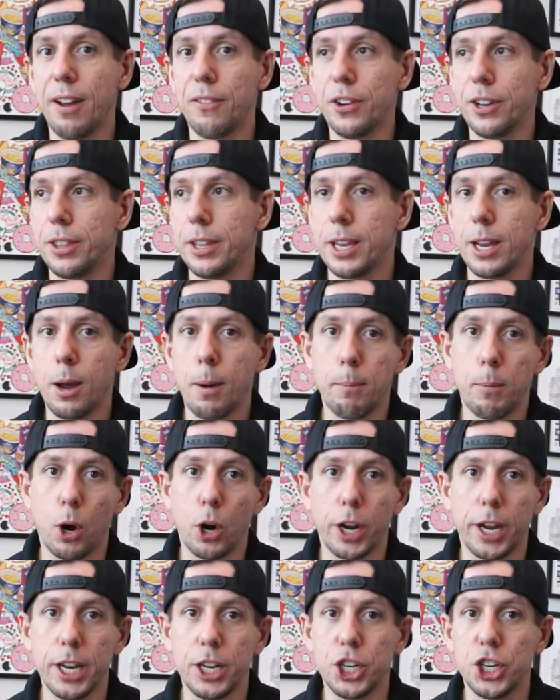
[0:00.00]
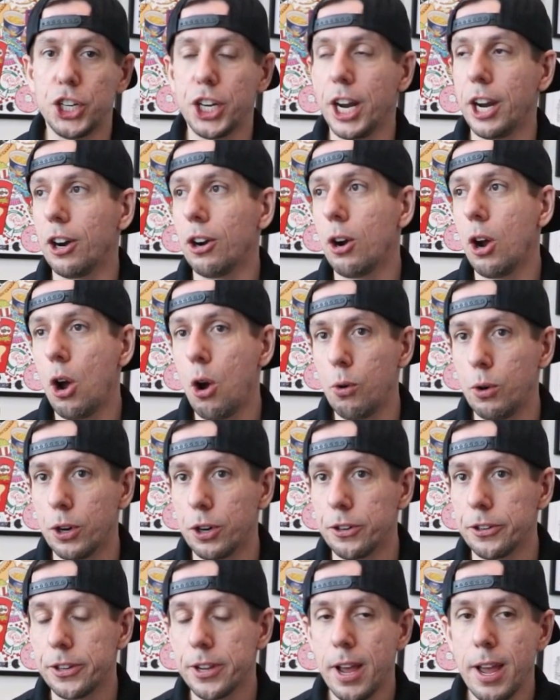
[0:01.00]
everything market share
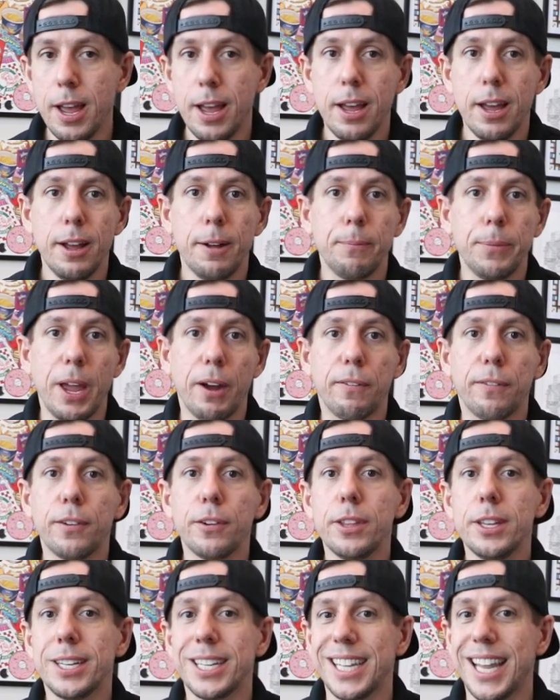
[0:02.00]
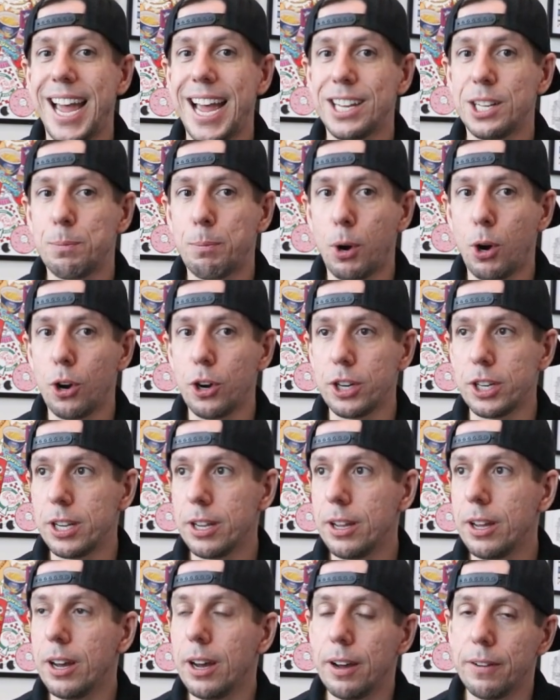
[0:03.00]
owners. Now, for this last part
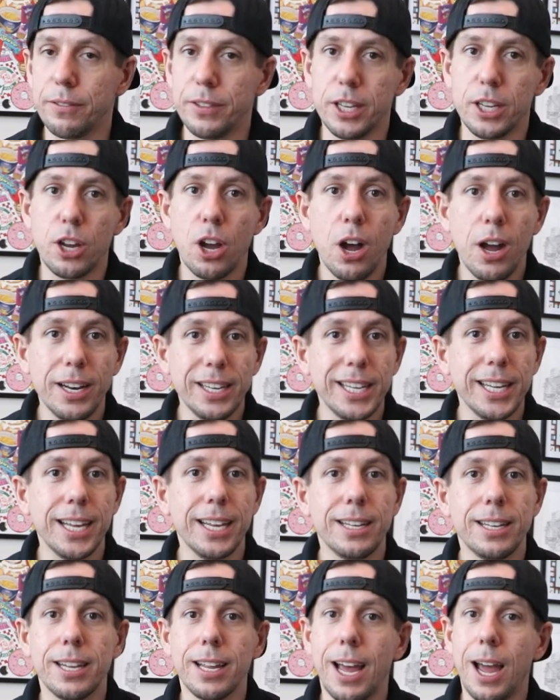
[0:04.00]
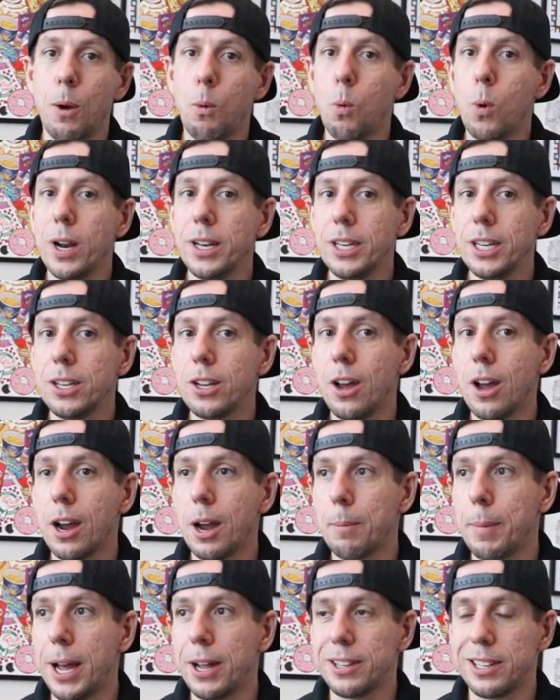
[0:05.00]
of the content, I want to
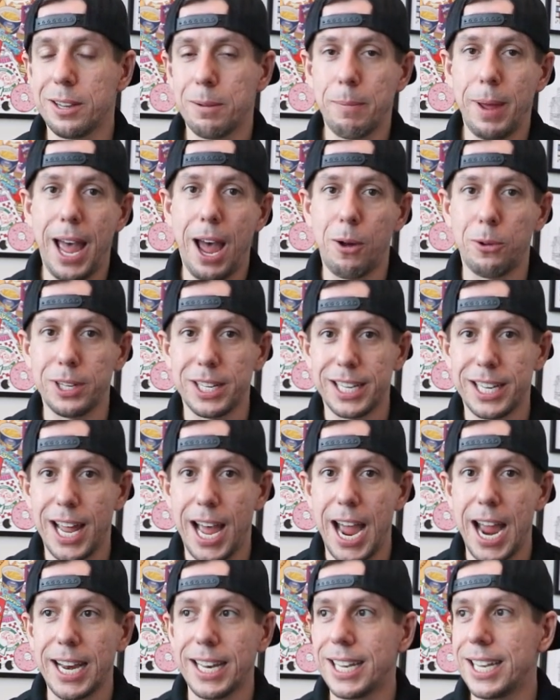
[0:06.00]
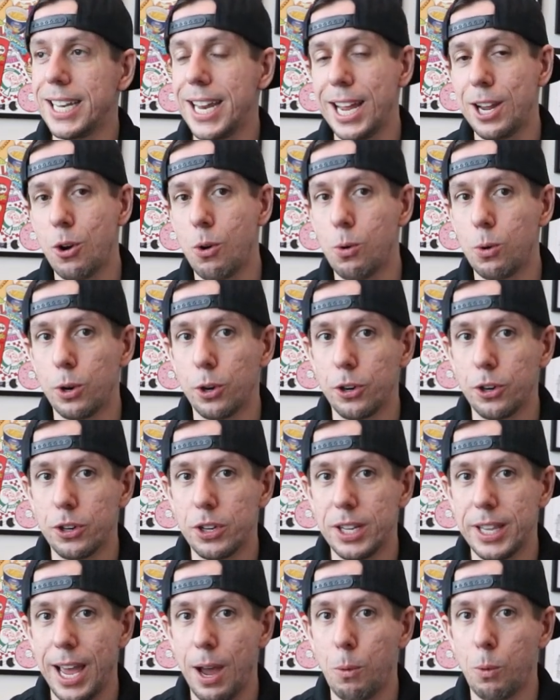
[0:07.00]
talk about some outside
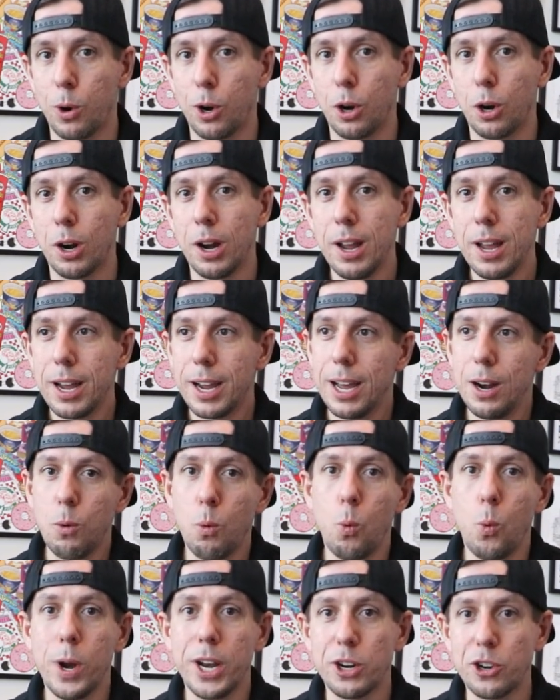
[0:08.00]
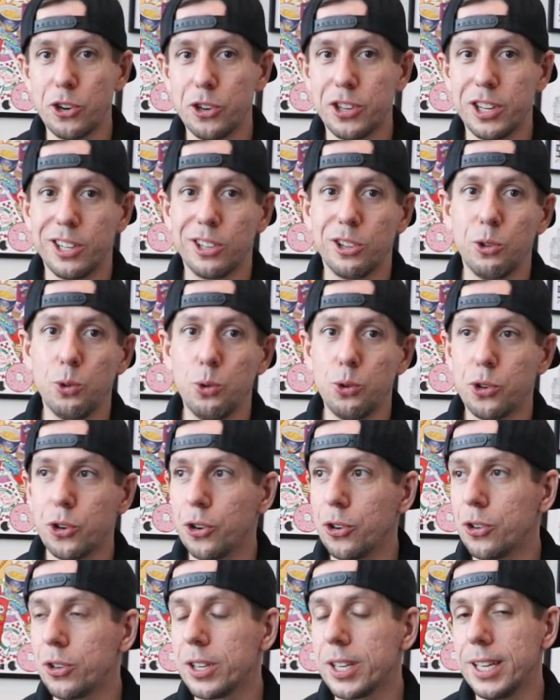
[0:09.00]
stakeholders that were kind of winners and
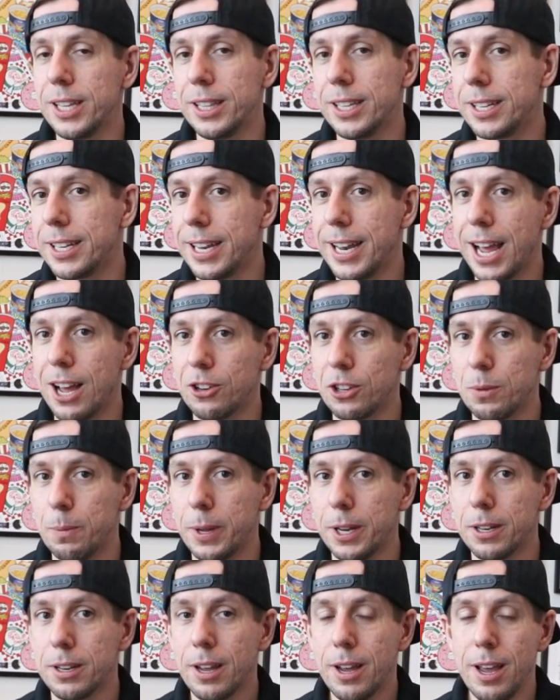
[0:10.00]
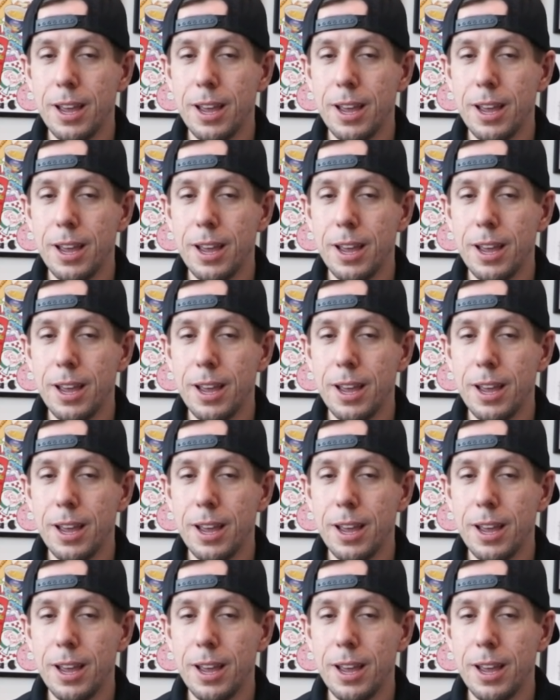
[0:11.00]
losers in this announcement.